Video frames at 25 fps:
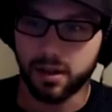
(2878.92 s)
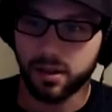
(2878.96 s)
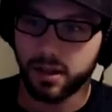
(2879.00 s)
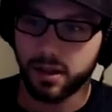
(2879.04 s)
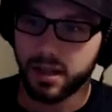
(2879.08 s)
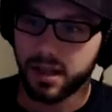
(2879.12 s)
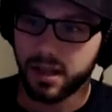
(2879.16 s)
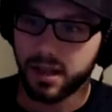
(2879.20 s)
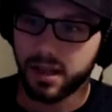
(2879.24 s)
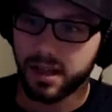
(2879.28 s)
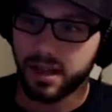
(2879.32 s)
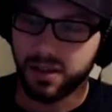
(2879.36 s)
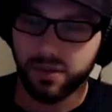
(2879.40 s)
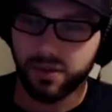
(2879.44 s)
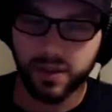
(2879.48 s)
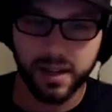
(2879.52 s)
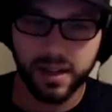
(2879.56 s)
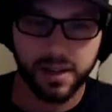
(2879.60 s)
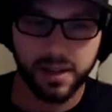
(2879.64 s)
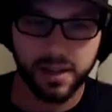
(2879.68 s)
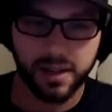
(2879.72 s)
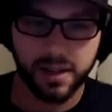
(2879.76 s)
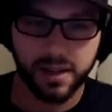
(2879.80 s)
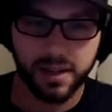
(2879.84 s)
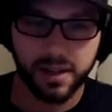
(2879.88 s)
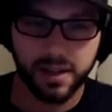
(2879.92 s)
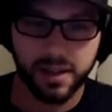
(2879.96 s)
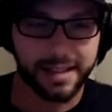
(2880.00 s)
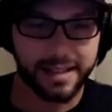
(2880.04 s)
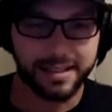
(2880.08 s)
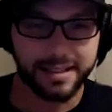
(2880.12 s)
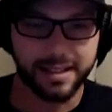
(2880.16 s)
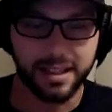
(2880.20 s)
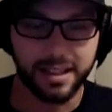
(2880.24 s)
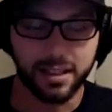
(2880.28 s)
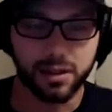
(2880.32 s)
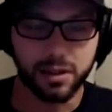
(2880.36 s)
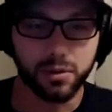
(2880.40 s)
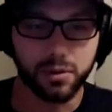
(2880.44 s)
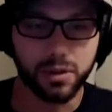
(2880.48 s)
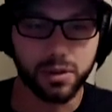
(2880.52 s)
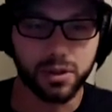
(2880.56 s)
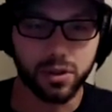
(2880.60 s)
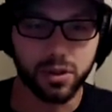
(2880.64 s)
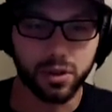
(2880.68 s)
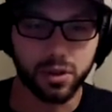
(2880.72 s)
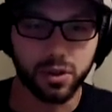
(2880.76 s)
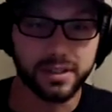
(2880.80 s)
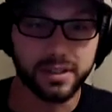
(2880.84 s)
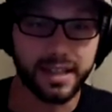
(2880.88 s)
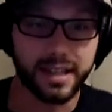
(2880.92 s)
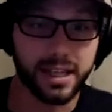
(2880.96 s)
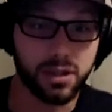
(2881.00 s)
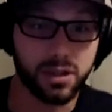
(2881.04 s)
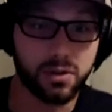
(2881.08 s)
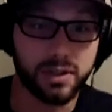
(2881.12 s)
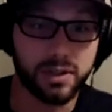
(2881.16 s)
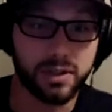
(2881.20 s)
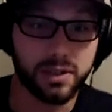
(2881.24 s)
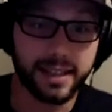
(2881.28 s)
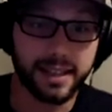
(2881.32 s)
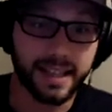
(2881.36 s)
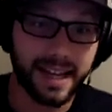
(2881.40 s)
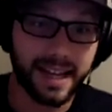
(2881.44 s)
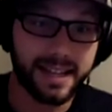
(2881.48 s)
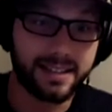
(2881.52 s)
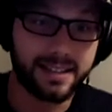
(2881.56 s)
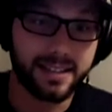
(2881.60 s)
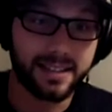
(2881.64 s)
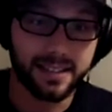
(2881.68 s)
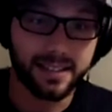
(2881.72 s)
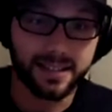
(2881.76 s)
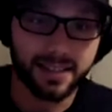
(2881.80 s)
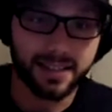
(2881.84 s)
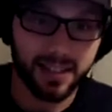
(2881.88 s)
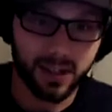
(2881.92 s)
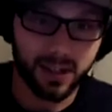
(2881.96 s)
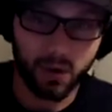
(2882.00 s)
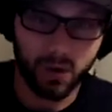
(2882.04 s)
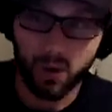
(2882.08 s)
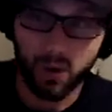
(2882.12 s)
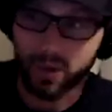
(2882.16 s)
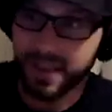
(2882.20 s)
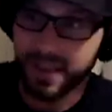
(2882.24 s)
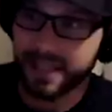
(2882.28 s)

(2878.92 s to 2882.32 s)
even if you're not seeing the results that you'd like to see, or that